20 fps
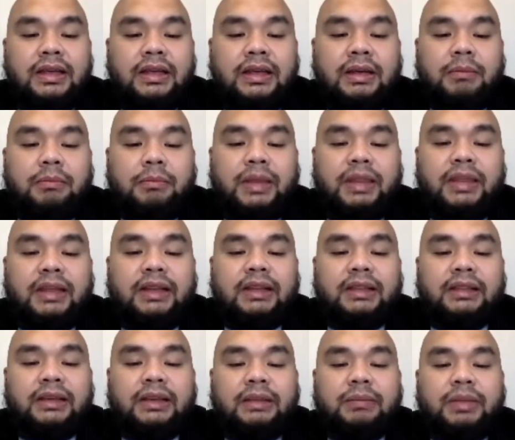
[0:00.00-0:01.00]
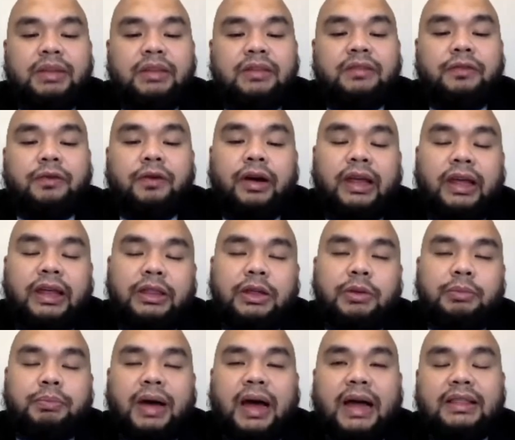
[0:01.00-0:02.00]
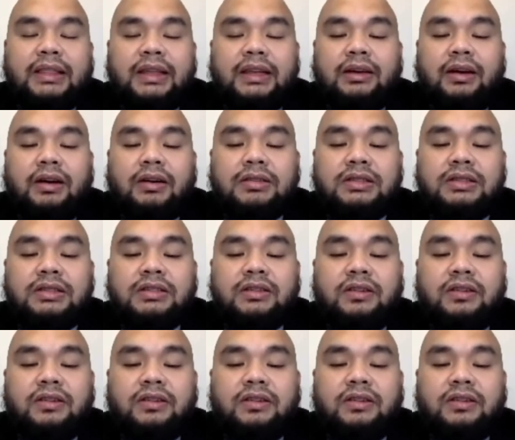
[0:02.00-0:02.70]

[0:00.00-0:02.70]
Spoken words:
medical treatment for idiopathic causes